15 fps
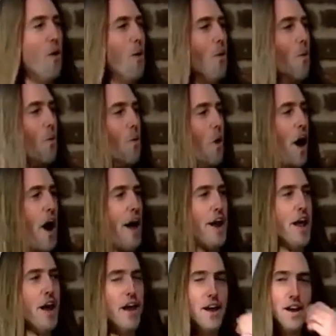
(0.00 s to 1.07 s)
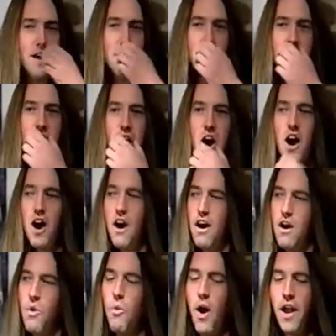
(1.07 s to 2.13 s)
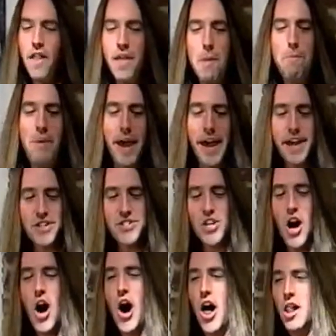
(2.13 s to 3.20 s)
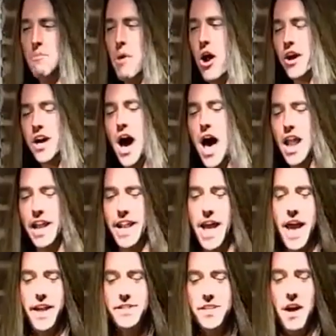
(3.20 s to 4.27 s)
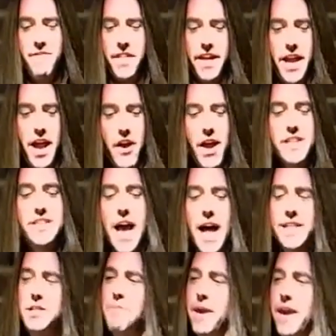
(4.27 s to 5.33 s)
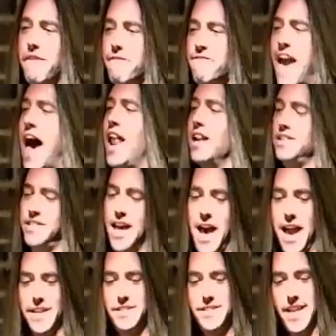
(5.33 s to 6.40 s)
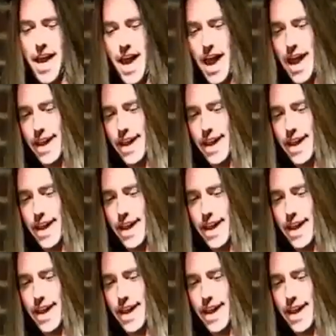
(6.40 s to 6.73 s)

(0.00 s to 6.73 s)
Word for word: One. One of the biggest hallmark holidays of the year has got to be Valentine's Day.